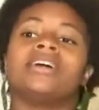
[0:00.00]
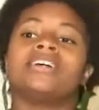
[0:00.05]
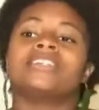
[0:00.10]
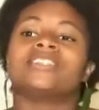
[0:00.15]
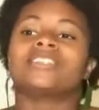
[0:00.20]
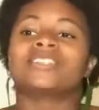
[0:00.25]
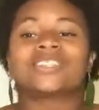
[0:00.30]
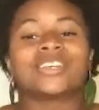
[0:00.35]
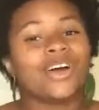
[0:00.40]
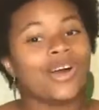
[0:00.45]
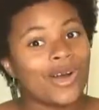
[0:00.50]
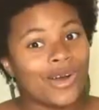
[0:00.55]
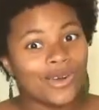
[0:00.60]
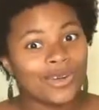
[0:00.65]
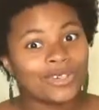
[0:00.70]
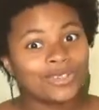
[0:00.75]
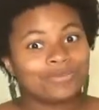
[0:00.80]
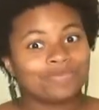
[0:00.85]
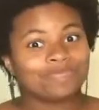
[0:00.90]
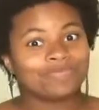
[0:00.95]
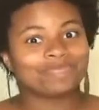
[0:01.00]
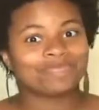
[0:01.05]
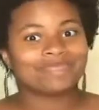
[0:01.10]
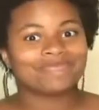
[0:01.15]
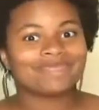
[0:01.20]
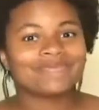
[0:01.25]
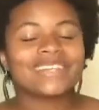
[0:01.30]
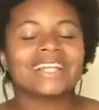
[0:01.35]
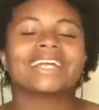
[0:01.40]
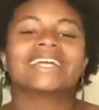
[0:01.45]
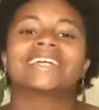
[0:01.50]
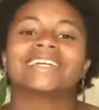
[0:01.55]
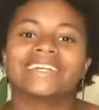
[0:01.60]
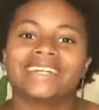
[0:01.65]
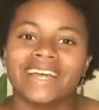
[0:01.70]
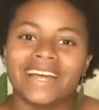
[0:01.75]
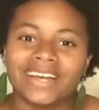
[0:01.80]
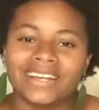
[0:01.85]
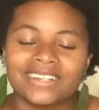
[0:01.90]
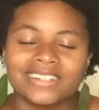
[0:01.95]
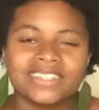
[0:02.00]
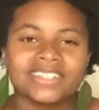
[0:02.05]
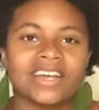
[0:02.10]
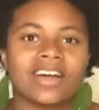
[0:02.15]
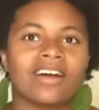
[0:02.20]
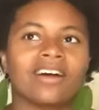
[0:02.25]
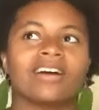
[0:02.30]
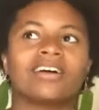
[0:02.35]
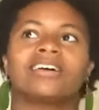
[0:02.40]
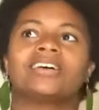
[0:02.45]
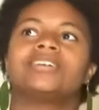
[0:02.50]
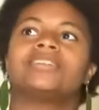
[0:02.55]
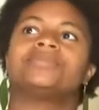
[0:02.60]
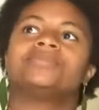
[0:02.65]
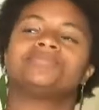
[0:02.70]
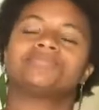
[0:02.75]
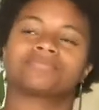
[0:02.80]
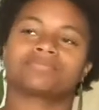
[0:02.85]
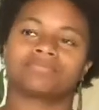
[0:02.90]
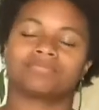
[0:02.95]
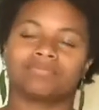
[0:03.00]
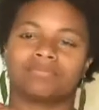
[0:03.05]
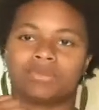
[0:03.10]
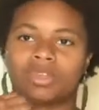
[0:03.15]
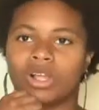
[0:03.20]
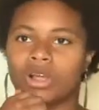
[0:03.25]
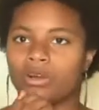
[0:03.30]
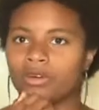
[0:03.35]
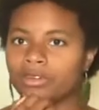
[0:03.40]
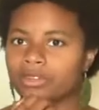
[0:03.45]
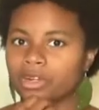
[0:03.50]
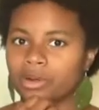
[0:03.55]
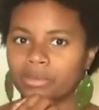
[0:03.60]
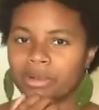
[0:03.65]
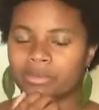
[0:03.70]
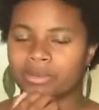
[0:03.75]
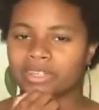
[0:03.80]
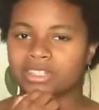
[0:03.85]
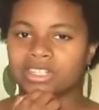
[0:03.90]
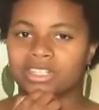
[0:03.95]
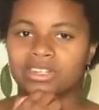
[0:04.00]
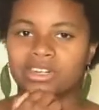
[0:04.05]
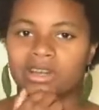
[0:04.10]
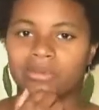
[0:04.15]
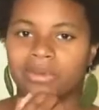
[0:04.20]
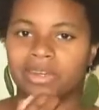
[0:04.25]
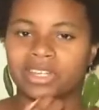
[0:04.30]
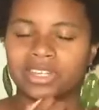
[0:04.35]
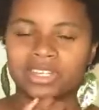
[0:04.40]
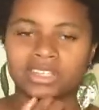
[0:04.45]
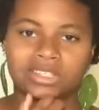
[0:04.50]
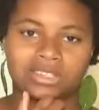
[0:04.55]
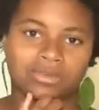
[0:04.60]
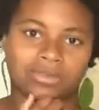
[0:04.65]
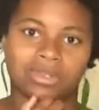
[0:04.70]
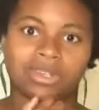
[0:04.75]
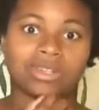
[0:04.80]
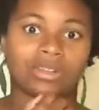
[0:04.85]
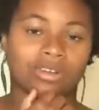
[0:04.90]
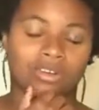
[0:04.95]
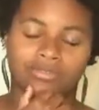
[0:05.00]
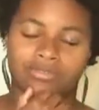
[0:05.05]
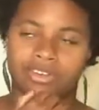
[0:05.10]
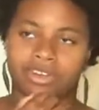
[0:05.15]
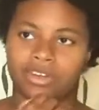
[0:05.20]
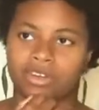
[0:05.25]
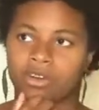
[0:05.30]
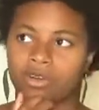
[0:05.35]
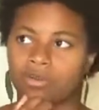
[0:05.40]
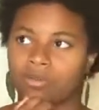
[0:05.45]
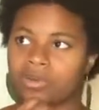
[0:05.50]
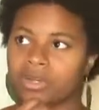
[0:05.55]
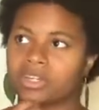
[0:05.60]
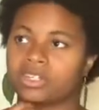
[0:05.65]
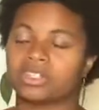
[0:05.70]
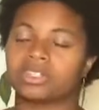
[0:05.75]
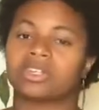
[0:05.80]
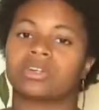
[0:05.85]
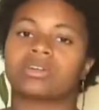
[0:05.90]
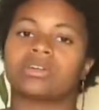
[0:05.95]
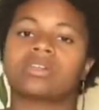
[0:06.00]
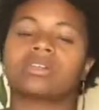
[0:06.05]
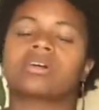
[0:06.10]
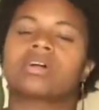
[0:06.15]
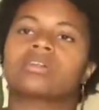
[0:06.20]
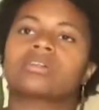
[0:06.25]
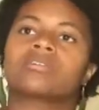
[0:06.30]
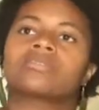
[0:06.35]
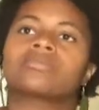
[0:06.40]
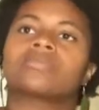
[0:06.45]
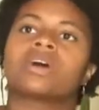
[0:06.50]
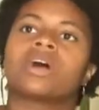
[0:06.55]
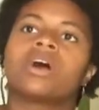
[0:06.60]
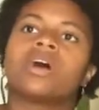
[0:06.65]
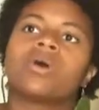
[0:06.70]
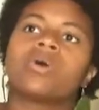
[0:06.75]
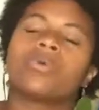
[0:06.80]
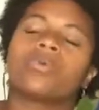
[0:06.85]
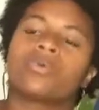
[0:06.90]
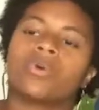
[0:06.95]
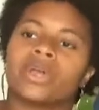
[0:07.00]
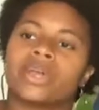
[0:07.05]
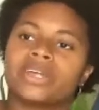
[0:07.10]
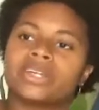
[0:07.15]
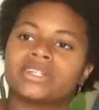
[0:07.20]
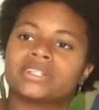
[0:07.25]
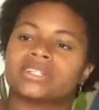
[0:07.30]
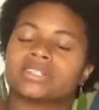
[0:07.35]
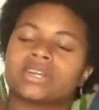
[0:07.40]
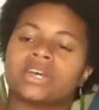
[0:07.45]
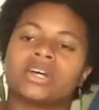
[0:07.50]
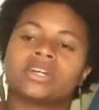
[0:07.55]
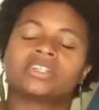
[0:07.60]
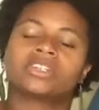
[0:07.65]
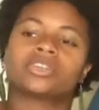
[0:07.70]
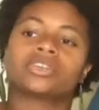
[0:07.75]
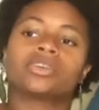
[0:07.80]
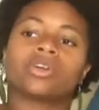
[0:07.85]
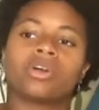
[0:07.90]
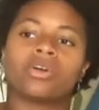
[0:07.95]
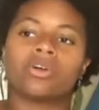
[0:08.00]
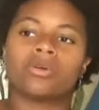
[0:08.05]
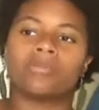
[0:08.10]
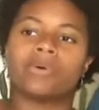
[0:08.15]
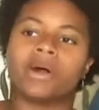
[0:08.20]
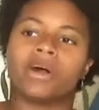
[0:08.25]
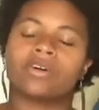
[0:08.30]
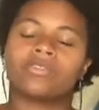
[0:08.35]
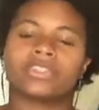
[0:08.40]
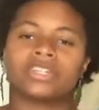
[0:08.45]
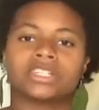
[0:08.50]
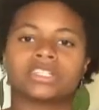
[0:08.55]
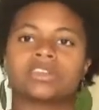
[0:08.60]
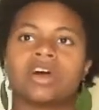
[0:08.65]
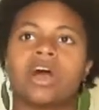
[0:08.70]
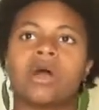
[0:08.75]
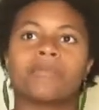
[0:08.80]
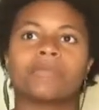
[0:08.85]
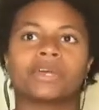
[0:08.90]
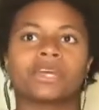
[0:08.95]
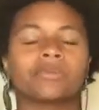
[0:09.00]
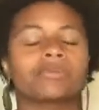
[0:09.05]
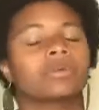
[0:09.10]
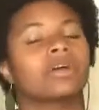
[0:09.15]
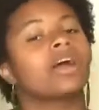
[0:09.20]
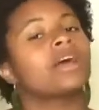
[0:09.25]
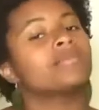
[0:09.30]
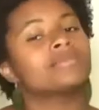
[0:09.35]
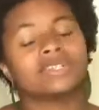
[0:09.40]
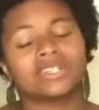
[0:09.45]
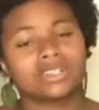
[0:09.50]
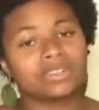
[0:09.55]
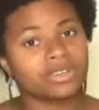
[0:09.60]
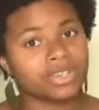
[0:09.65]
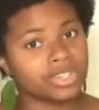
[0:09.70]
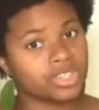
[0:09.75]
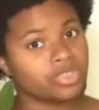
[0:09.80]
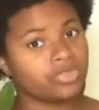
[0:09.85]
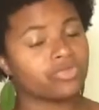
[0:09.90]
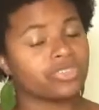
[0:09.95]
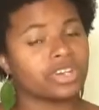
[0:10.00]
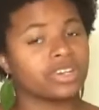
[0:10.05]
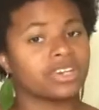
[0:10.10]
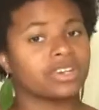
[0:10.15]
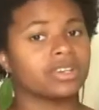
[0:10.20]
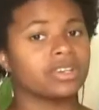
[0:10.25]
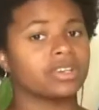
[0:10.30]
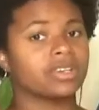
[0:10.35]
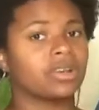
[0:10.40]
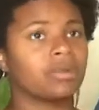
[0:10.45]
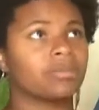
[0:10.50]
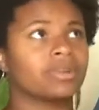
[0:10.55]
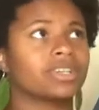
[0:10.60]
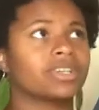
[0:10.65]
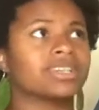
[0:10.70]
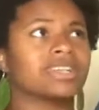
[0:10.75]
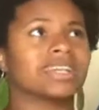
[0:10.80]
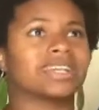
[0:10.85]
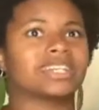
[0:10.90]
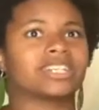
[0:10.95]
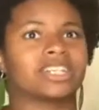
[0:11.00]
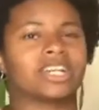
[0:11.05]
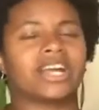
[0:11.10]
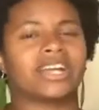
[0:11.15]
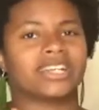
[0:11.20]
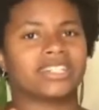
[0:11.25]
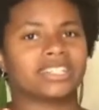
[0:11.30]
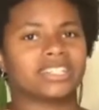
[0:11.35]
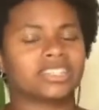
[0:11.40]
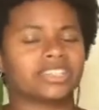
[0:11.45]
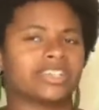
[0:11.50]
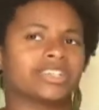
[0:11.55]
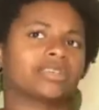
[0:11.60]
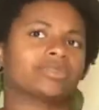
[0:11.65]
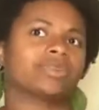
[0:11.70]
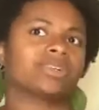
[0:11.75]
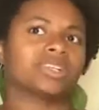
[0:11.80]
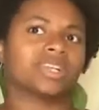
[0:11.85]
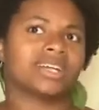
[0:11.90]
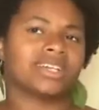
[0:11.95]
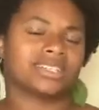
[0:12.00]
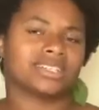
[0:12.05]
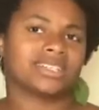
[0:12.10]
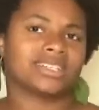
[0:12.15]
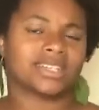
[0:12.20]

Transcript: So, yes, I'm gonna try my best to not make this a really long video because there are a lot of ways to go about this topic, but I'm just going to kind of generalize